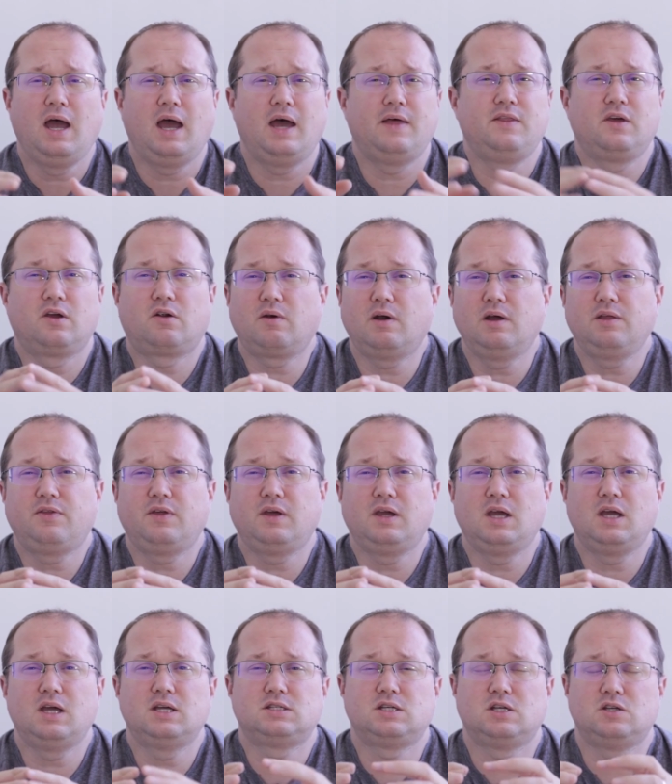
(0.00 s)
And the great
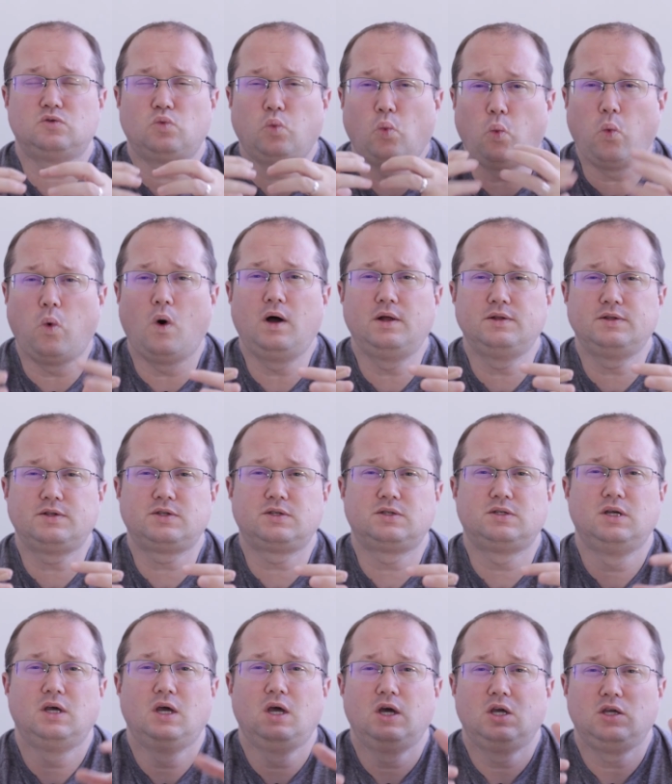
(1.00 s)
thing is
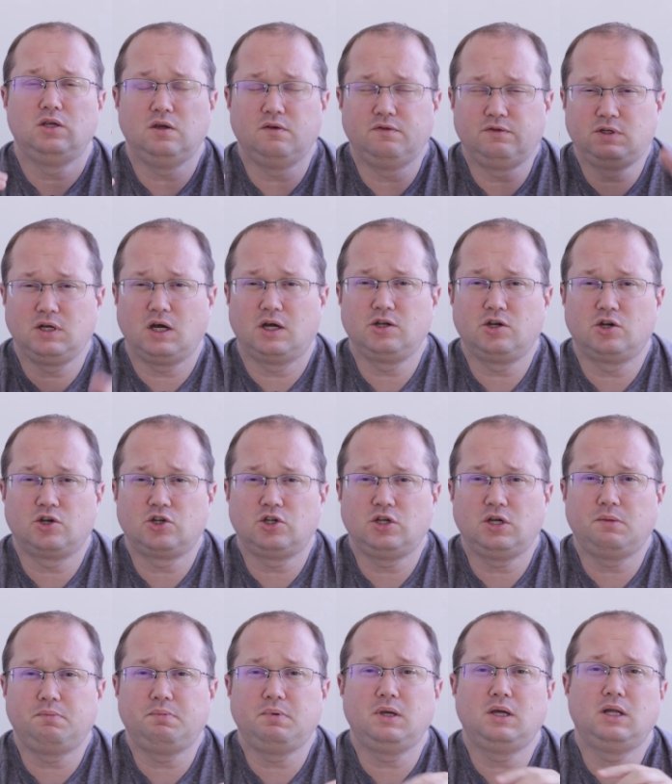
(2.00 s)
once you've done your
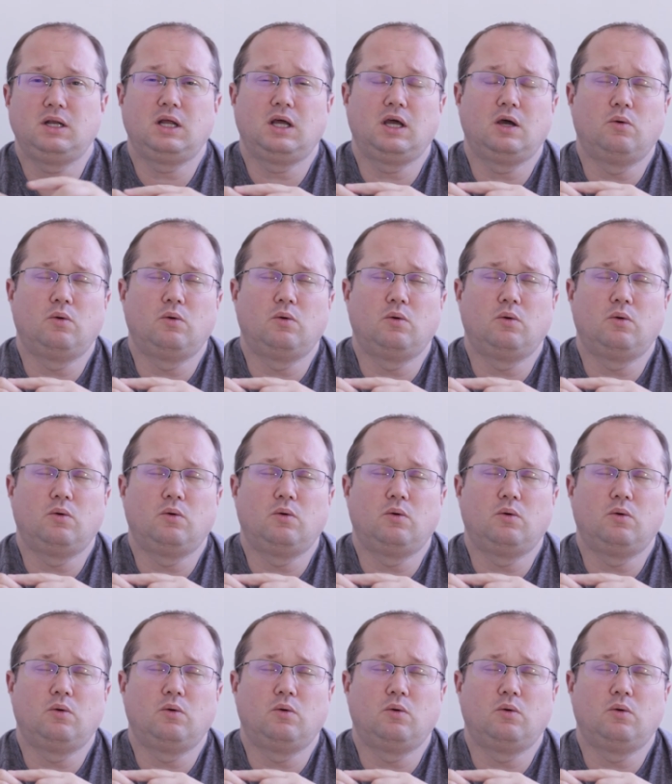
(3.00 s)
shipping,